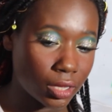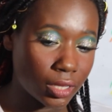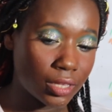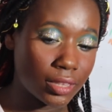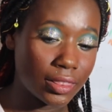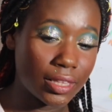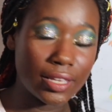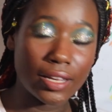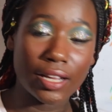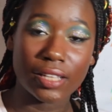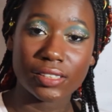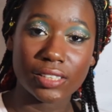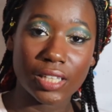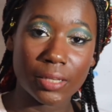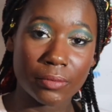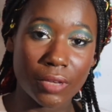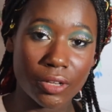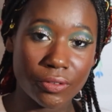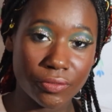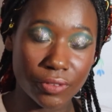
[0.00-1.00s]
and then I
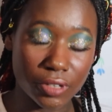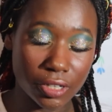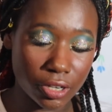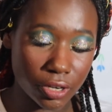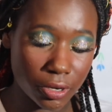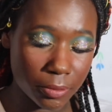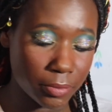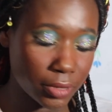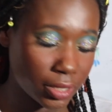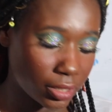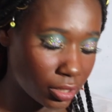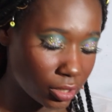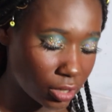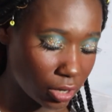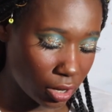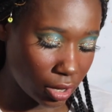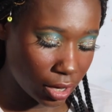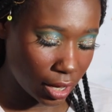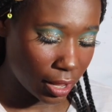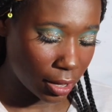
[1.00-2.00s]
take my finger and blend it
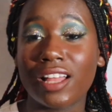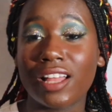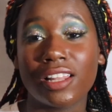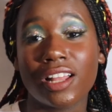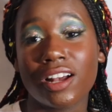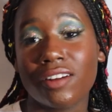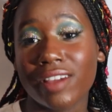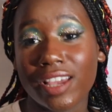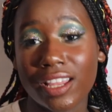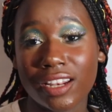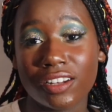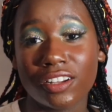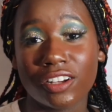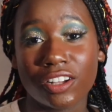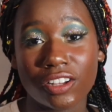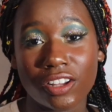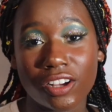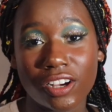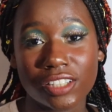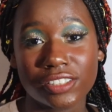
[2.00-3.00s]
all I love adding a
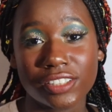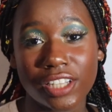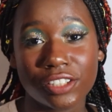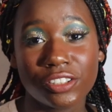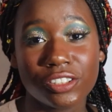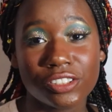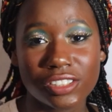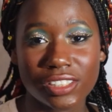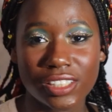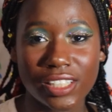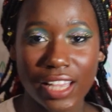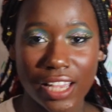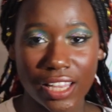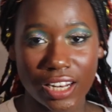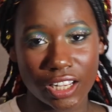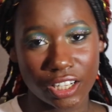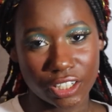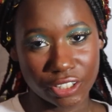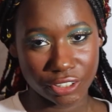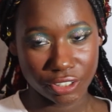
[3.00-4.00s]
gloss I usually add
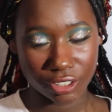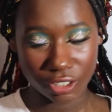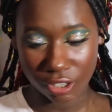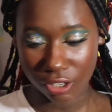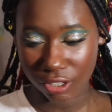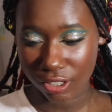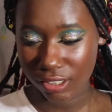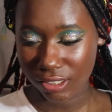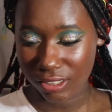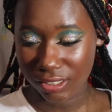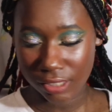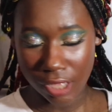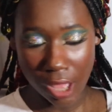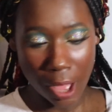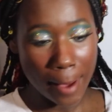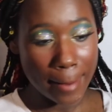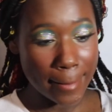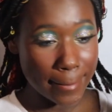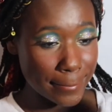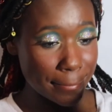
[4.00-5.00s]
a clear gloss
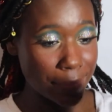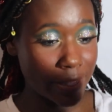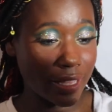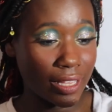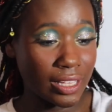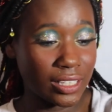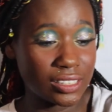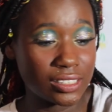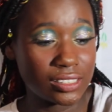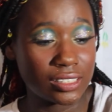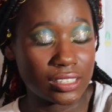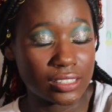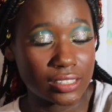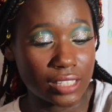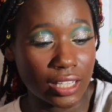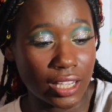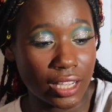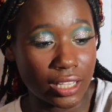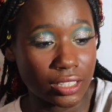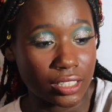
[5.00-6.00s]
but since
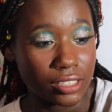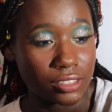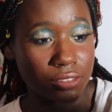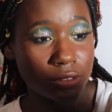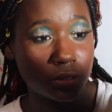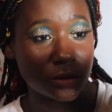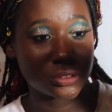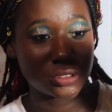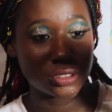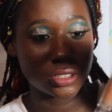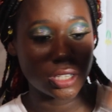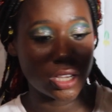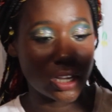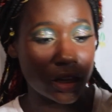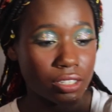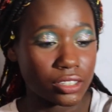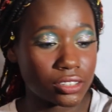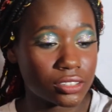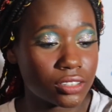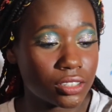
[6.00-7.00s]
I got this Dose of
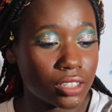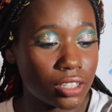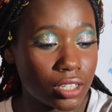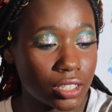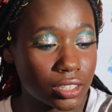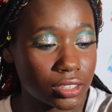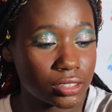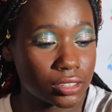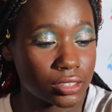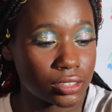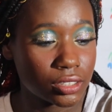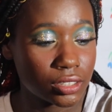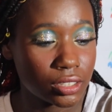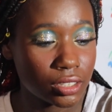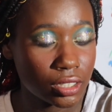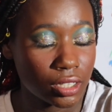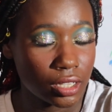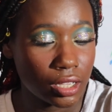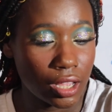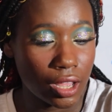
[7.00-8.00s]
Colors gloss
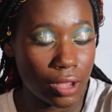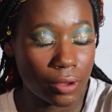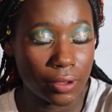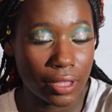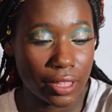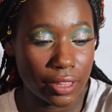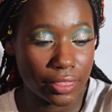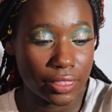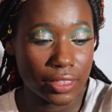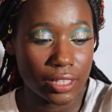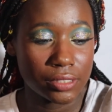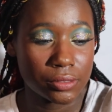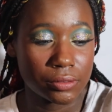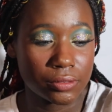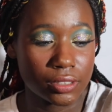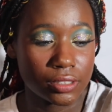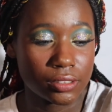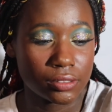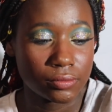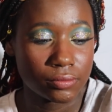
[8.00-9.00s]
I'll add this
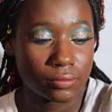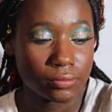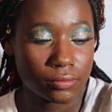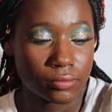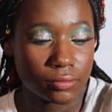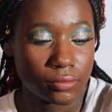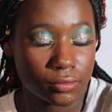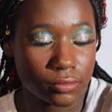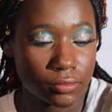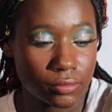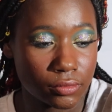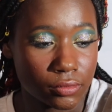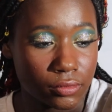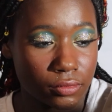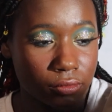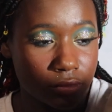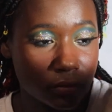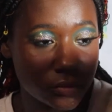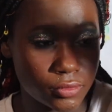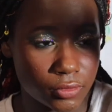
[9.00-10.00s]
one
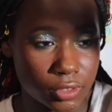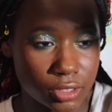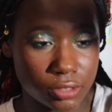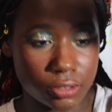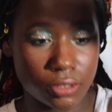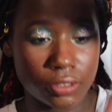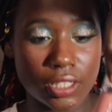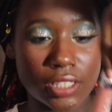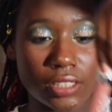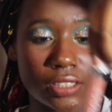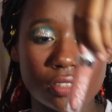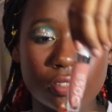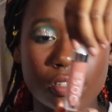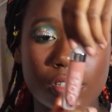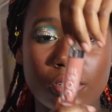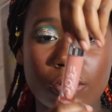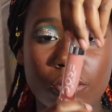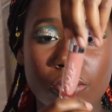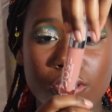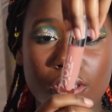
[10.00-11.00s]
so this is
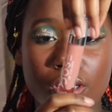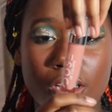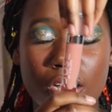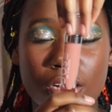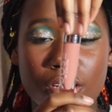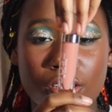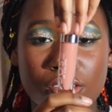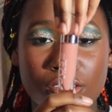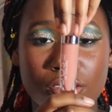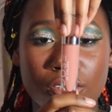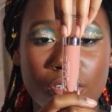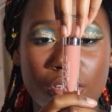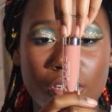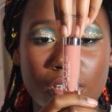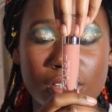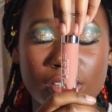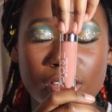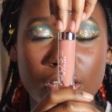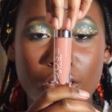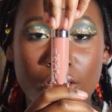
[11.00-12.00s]
the Dose of Colors
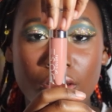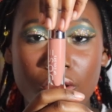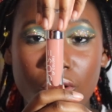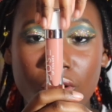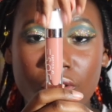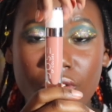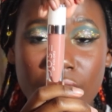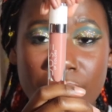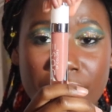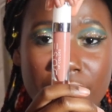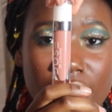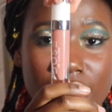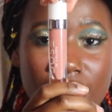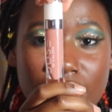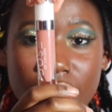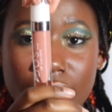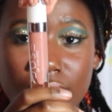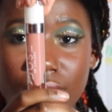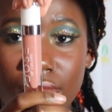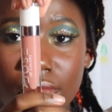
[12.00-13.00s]
gloss and On
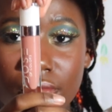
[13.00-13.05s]
Repeat